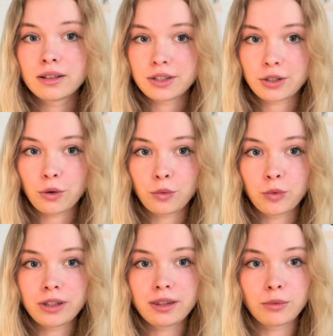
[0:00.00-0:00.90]
So
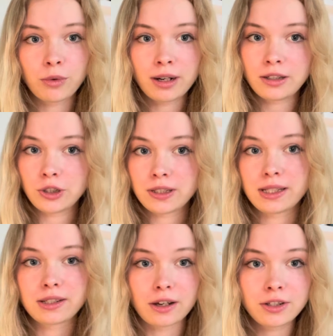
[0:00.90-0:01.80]
with what I just
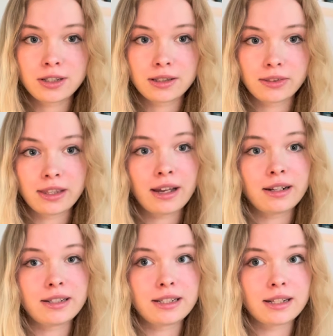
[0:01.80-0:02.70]
discussed, that
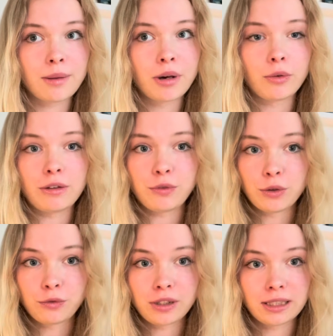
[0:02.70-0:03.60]
is about if
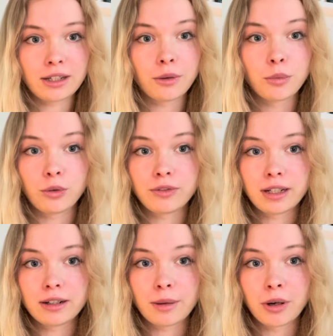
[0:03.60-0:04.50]
you're feeling
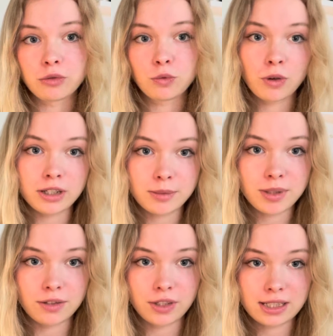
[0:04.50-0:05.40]
unmotivated about one
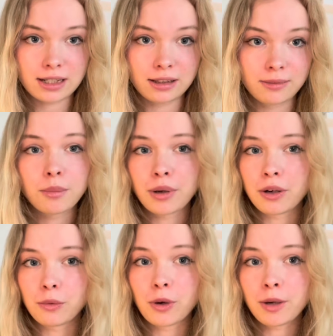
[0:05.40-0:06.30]
specific skill.
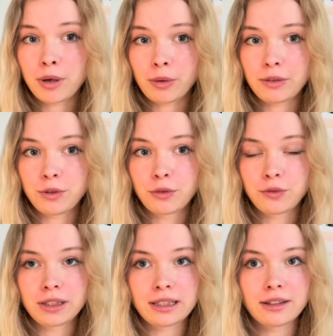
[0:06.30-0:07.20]
But what about if you're
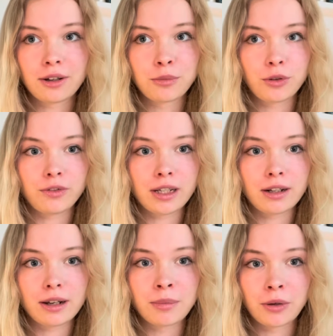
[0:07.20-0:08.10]
feeling
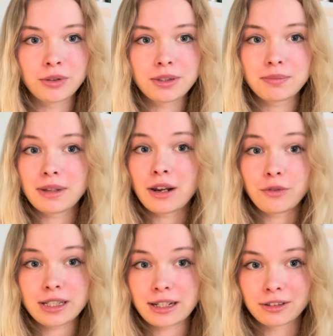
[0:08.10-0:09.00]
unmotivated about
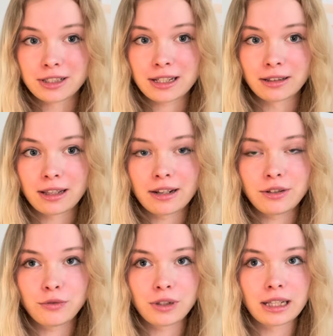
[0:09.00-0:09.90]
every single skill and
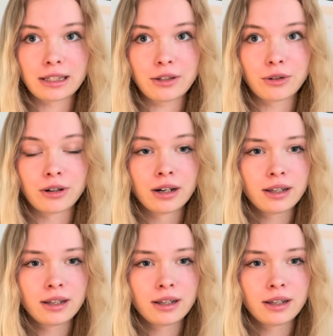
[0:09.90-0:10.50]
you feel like you're